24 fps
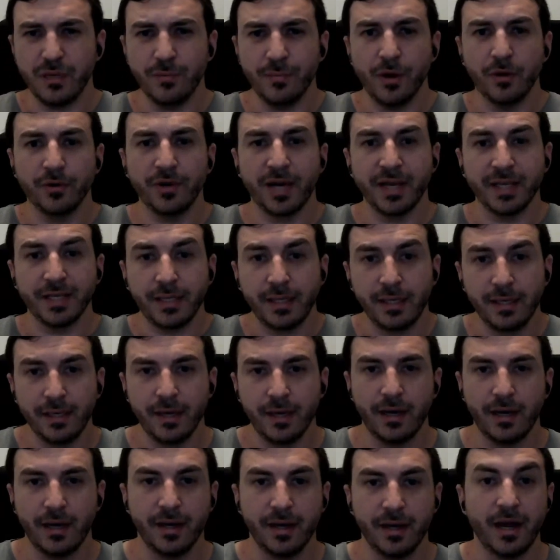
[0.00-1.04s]
about
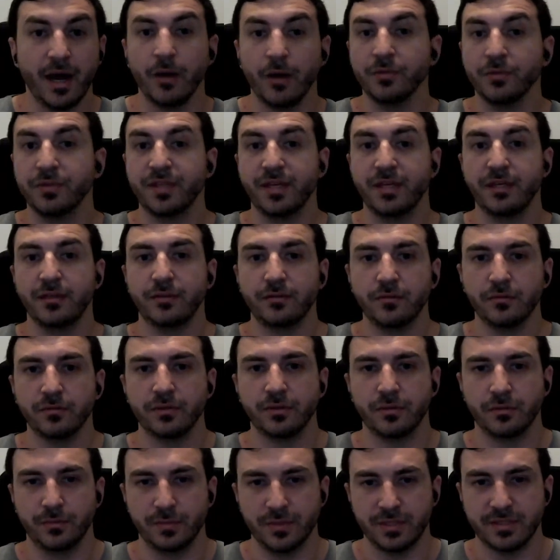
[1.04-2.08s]
IKEA and how they do
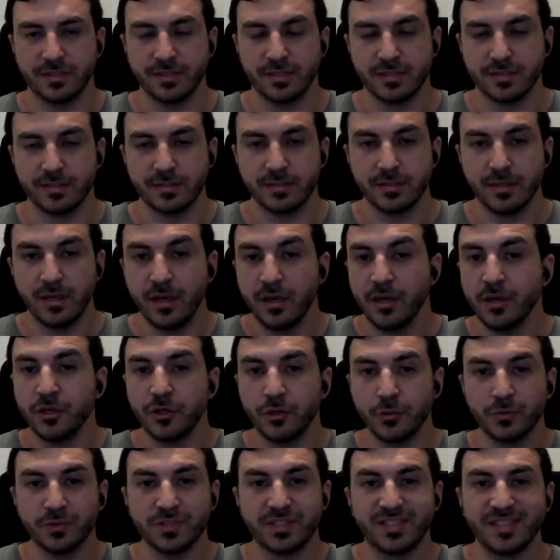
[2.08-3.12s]
their business,
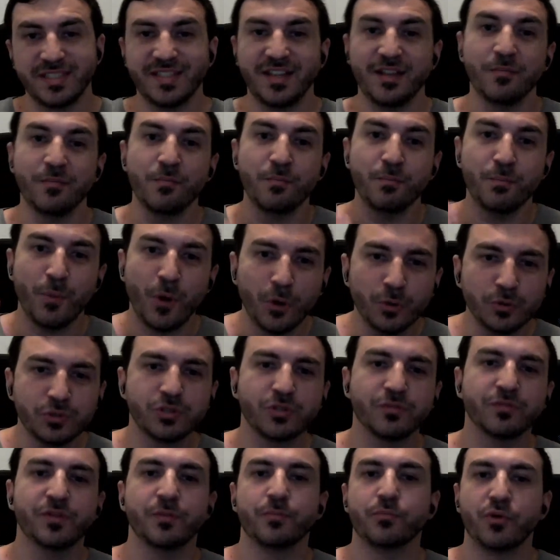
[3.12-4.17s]
you will see that
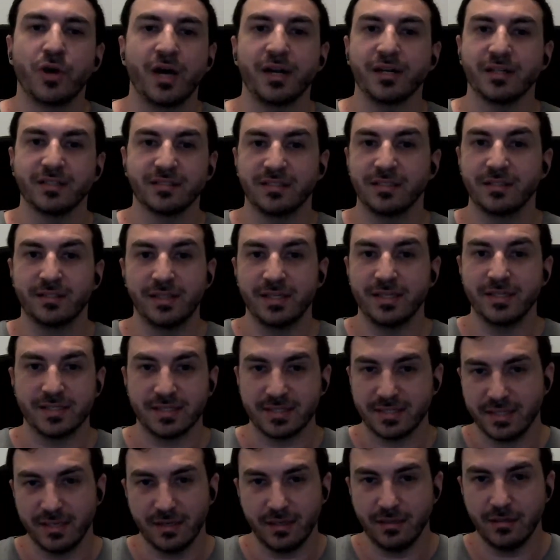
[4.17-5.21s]
most of the products that they
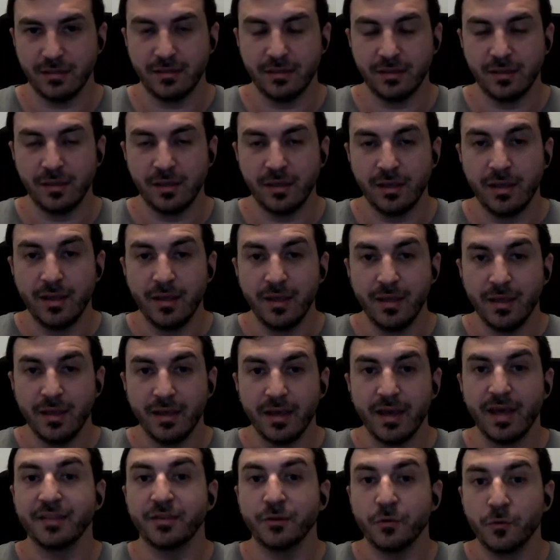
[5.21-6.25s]
sell
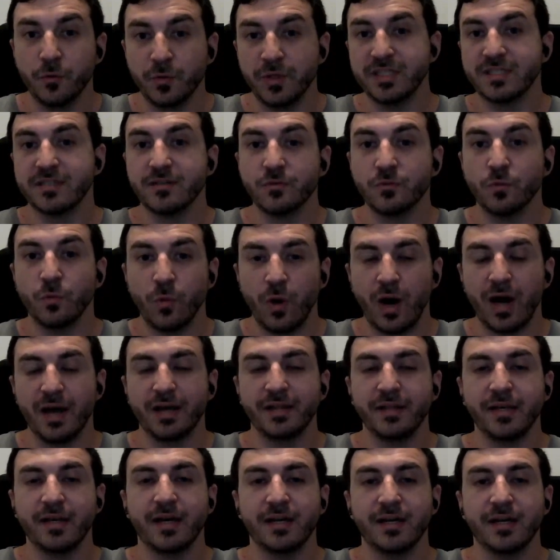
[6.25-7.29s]
and the reason
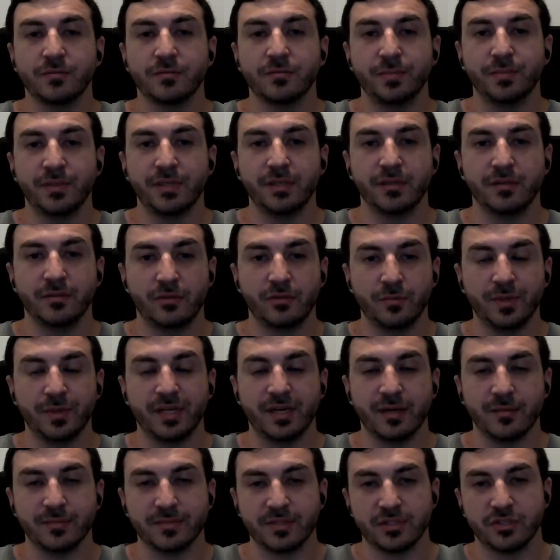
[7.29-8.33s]
why they got to be to
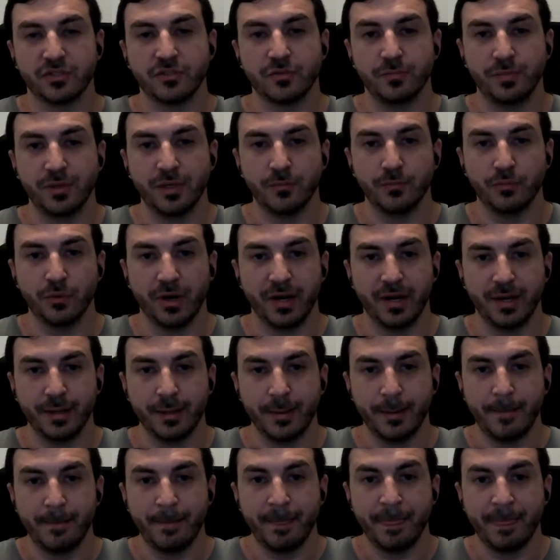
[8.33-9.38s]
become such a big brand
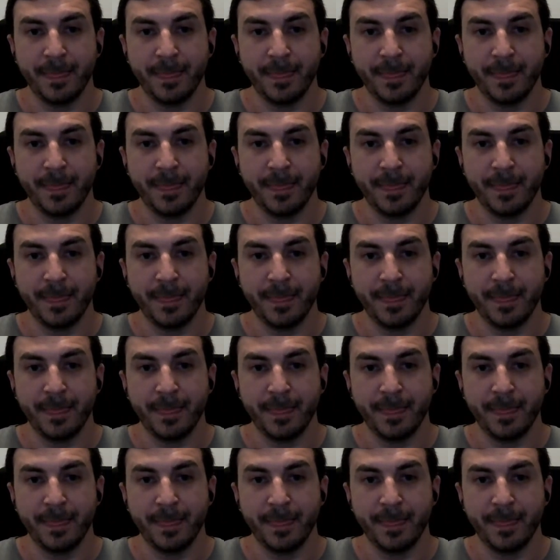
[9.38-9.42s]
